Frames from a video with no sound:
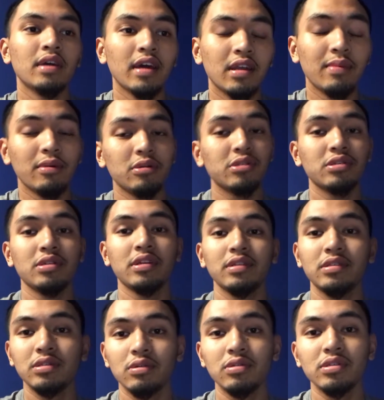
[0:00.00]
and emotionally
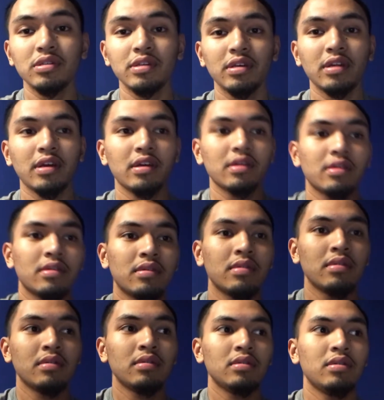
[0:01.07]
and socially. Like,
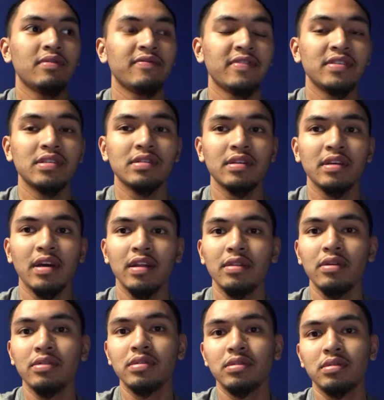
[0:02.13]
physically I
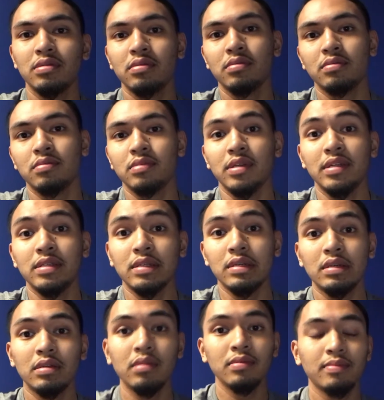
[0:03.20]
looked
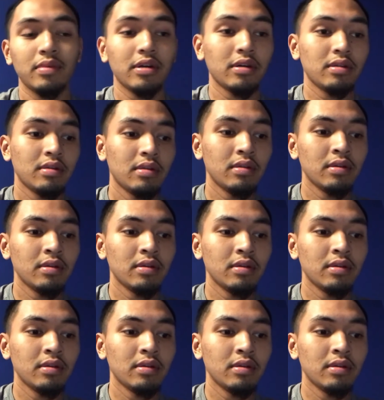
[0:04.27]
decent, but